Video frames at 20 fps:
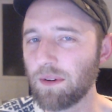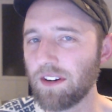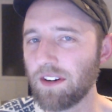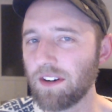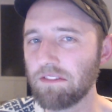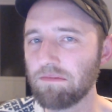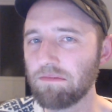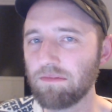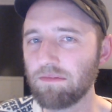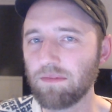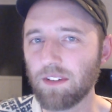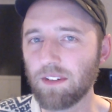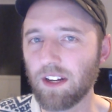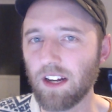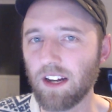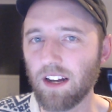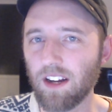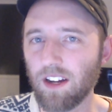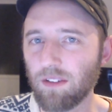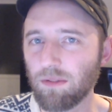do you remember?
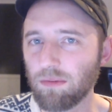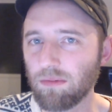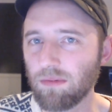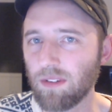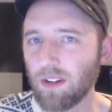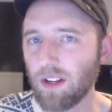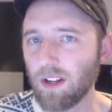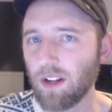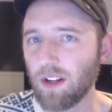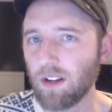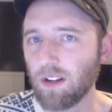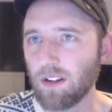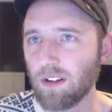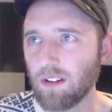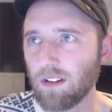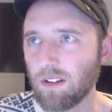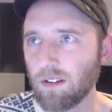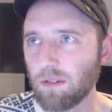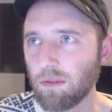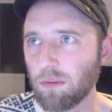Uh,
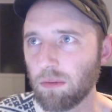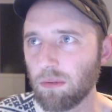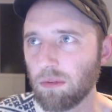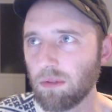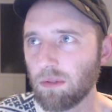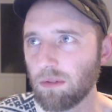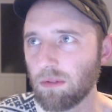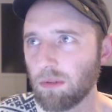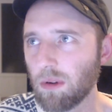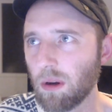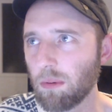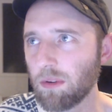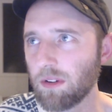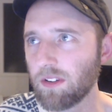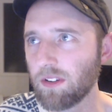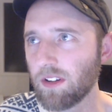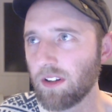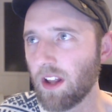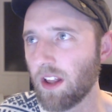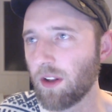
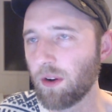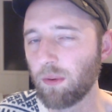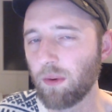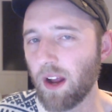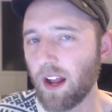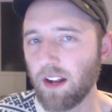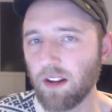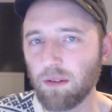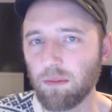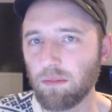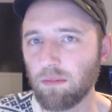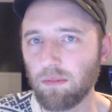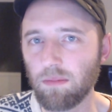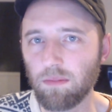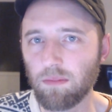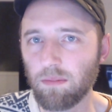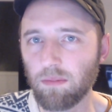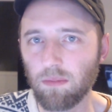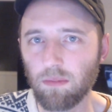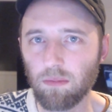what was another
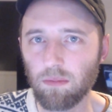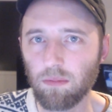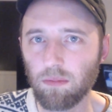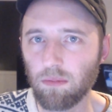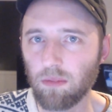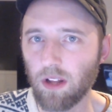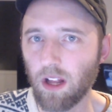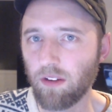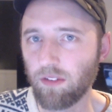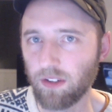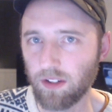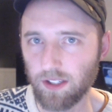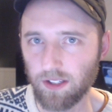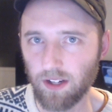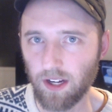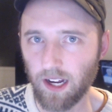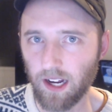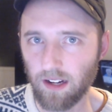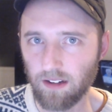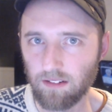random
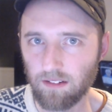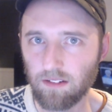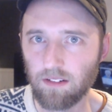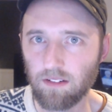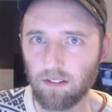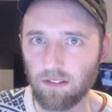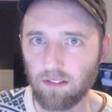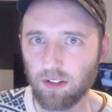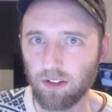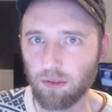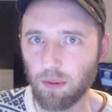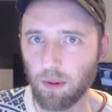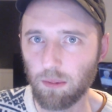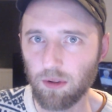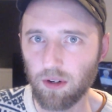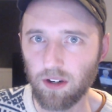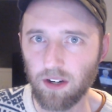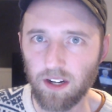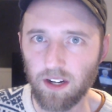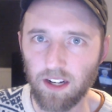lover you had?
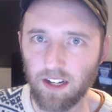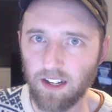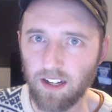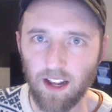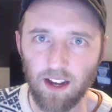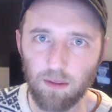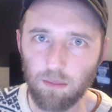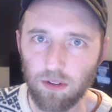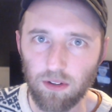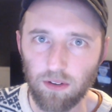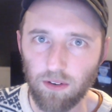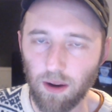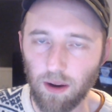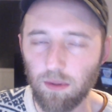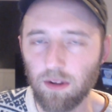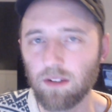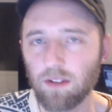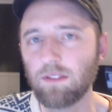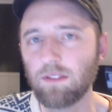Do you remember any names,